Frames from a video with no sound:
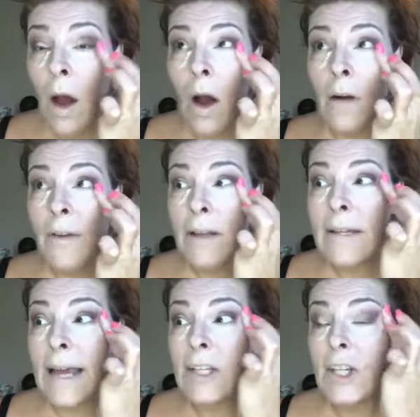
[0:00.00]
Our
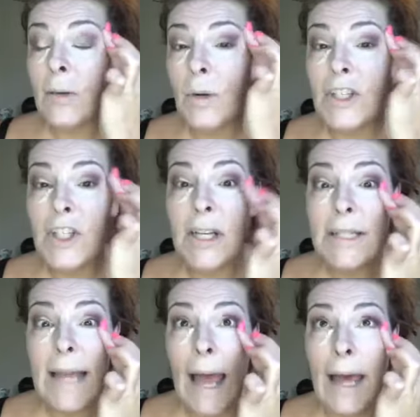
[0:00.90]
foundation, we
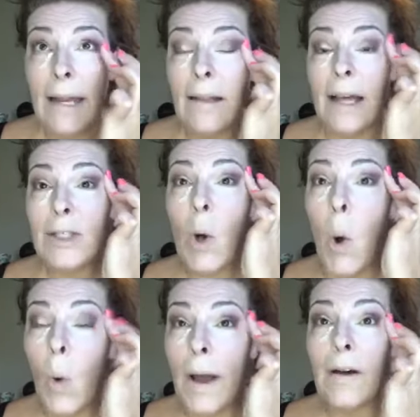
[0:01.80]
just added like
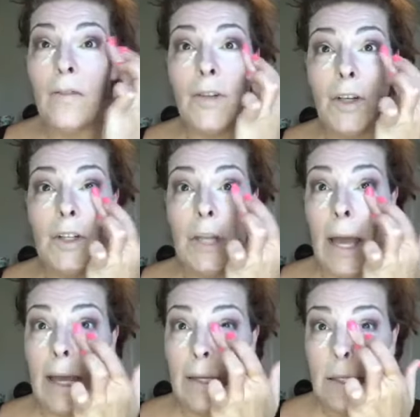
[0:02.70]
12 new
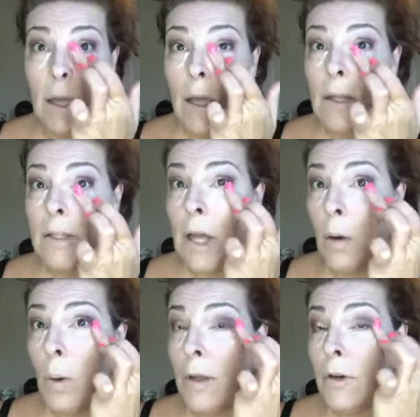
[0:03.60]
shades.
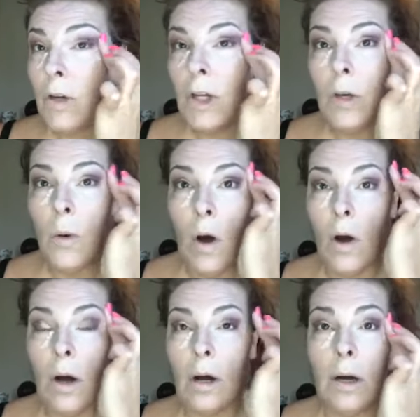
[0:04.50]
So whether you
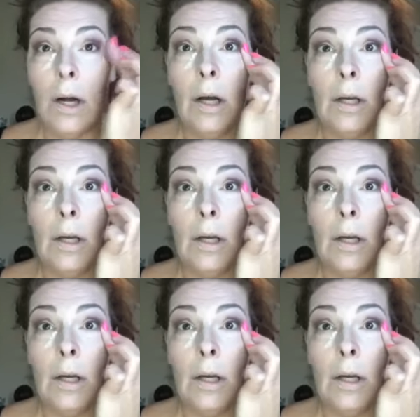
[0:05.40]
are,